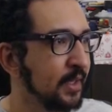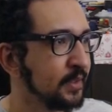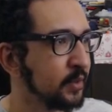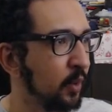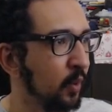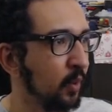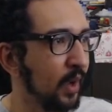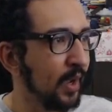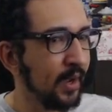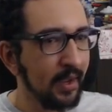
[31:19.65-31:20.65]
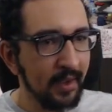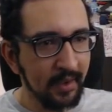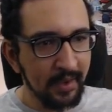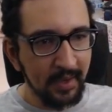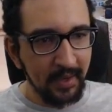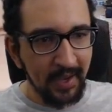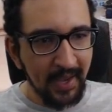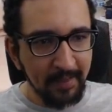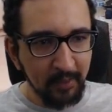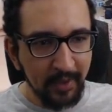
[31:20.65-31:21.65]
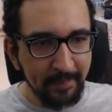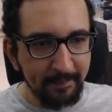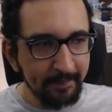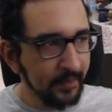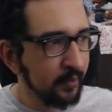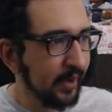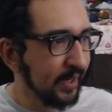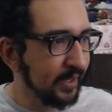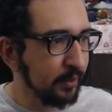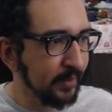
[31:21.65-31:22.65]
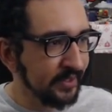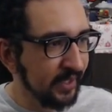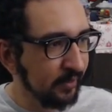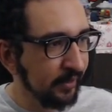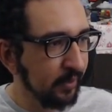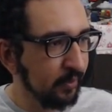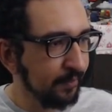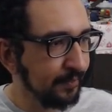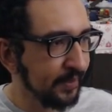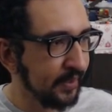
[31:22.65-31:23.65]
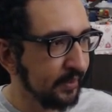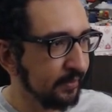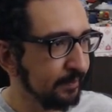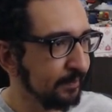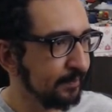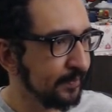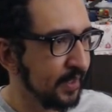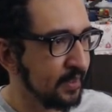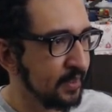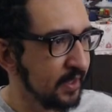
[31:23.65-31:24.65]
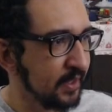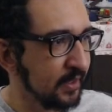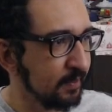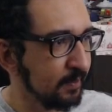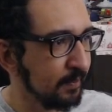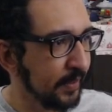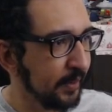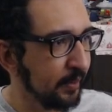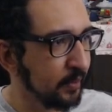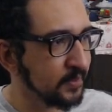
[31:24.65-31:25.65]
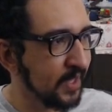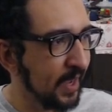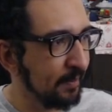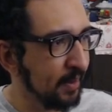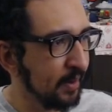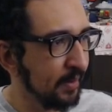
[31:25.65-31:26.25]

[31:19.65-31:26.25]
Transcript: So I'm gonna create a new material here in the materials tab,